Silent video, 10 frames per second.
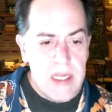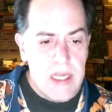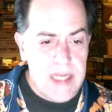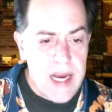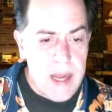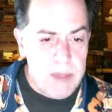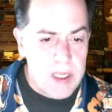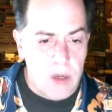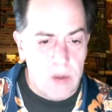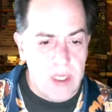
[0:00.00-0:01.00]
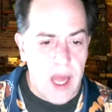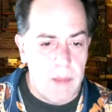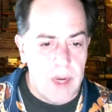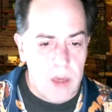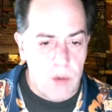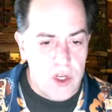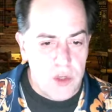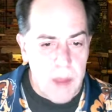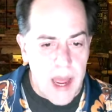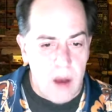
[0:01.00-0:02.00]
The 10-episode comedy,
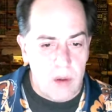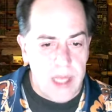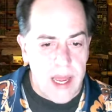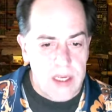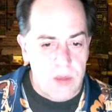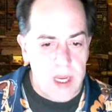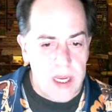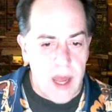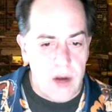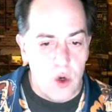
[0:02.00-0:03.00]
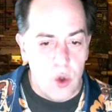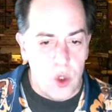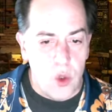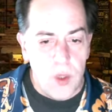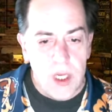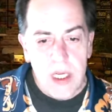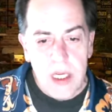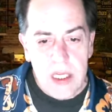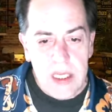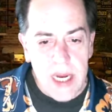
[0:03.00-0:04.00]
which bowed last week on Hulu,
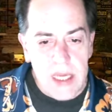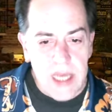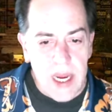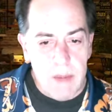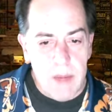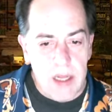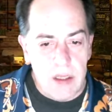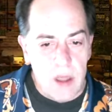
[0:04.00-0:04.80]
takes aim at